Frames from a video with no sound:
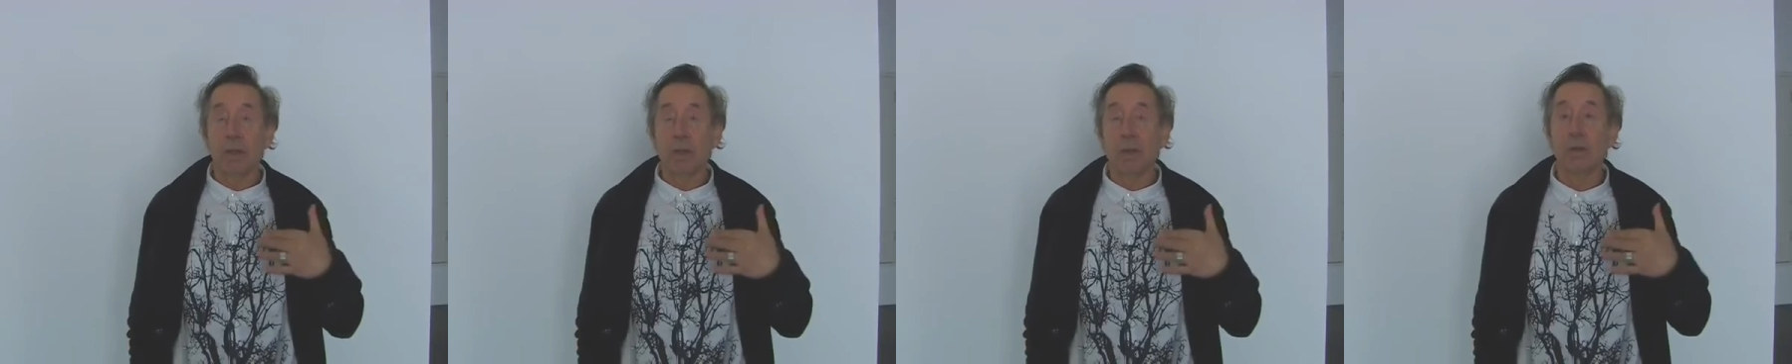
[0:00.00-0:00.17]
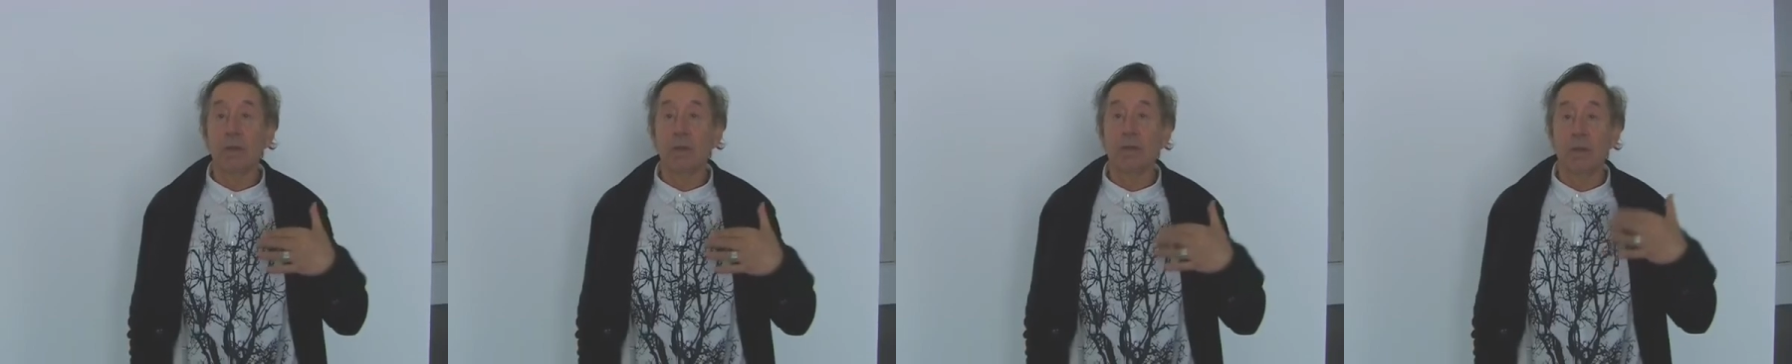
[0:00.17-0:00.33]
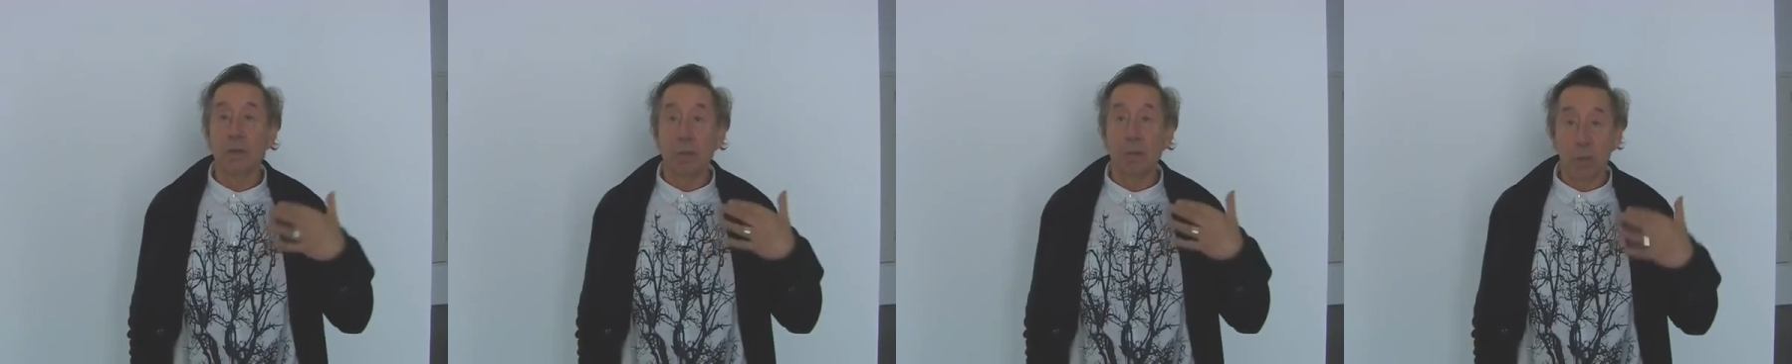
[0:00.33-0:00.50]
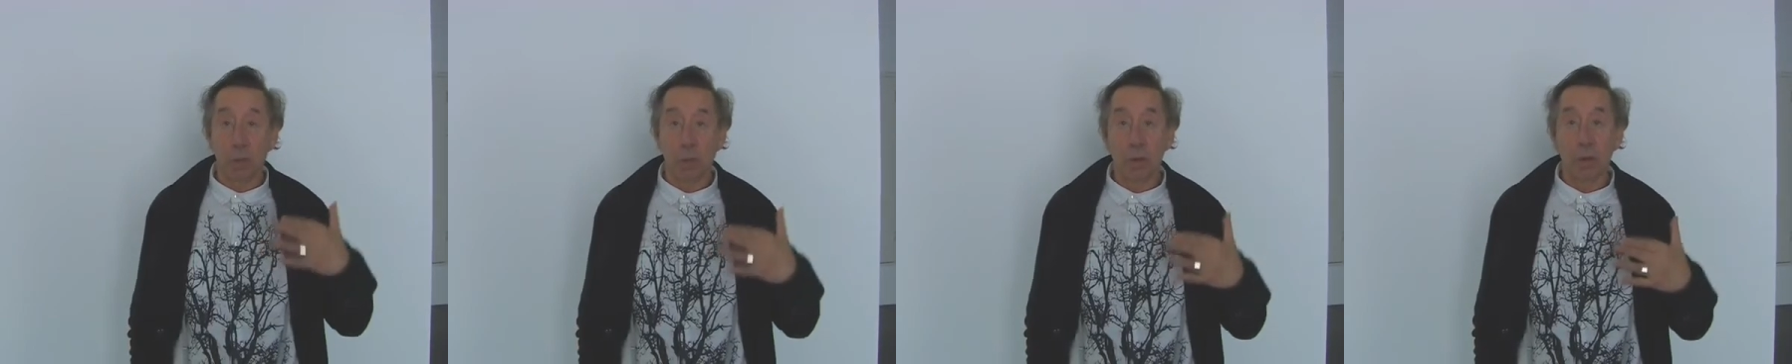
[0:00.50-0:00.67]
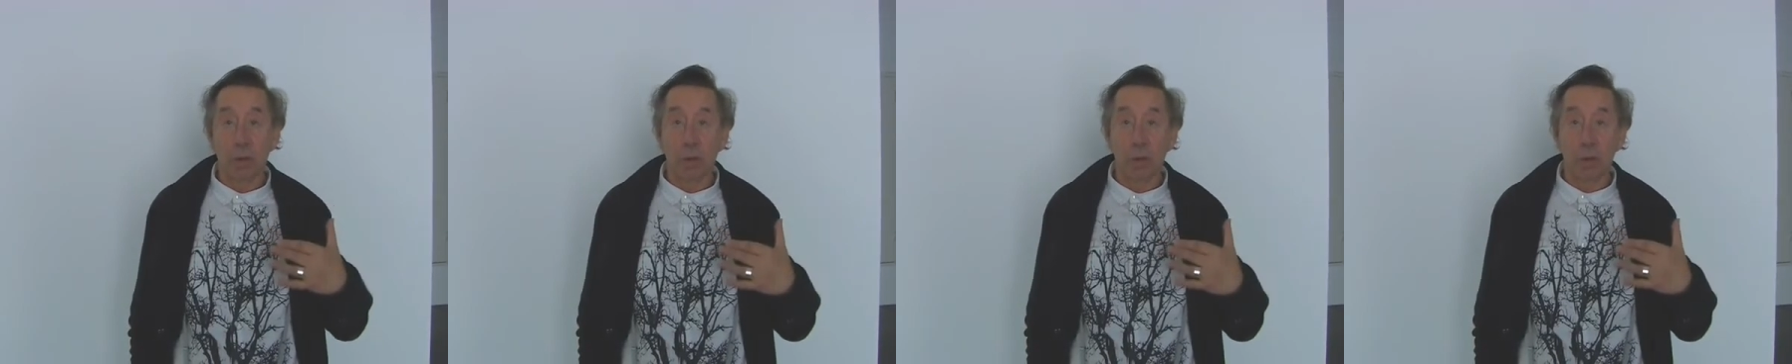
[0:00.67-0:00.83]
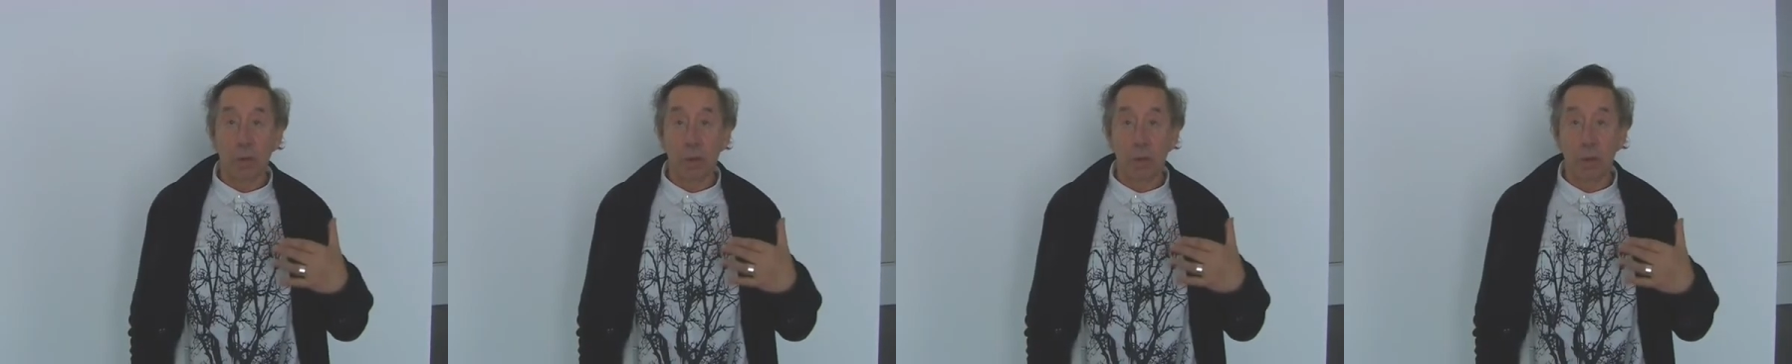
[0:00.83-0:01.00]
of the
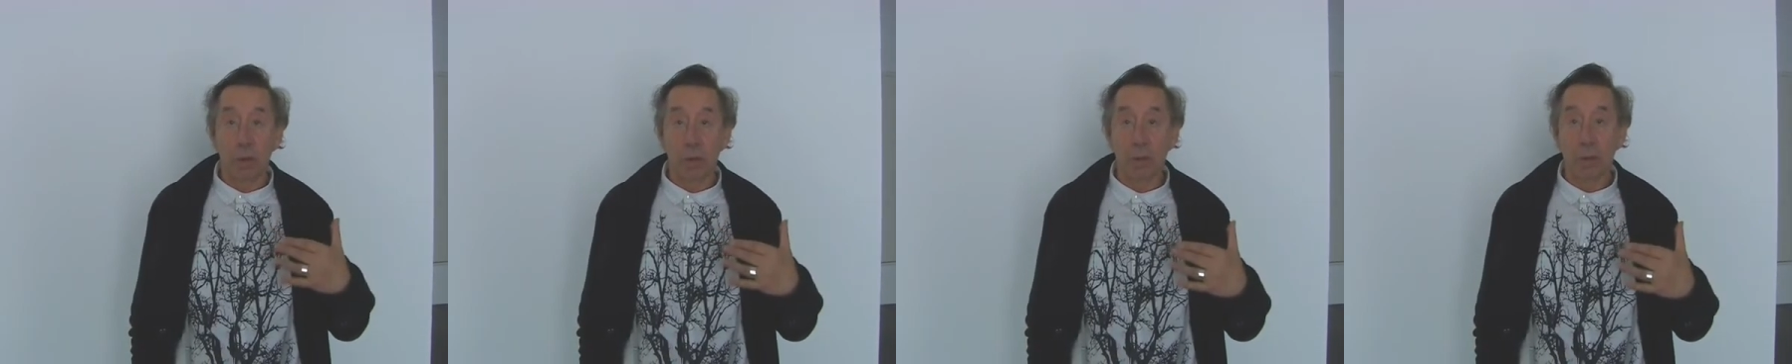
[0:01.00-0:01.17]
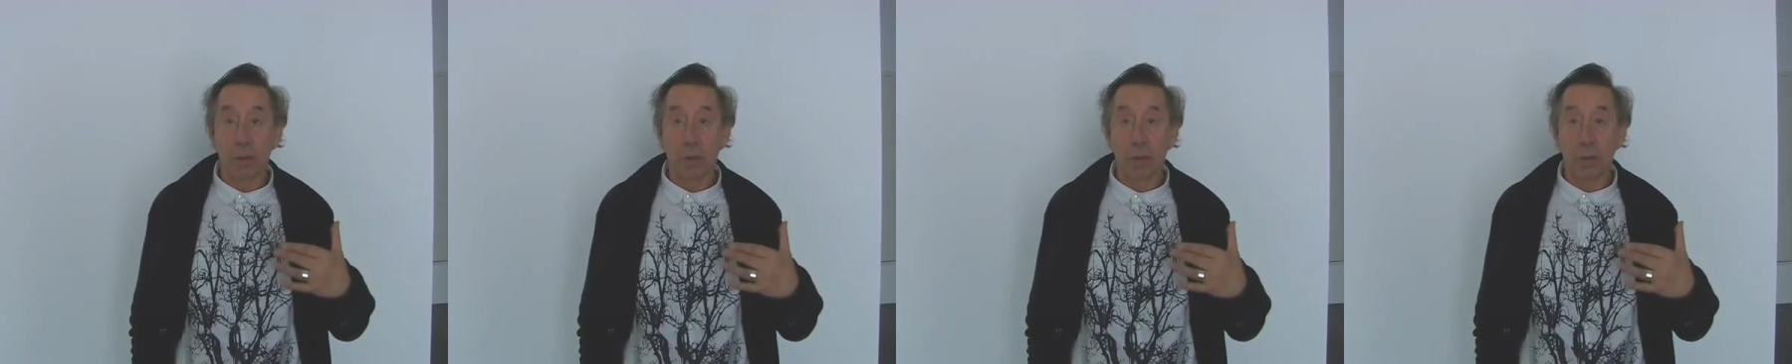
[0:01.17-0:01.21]
wall,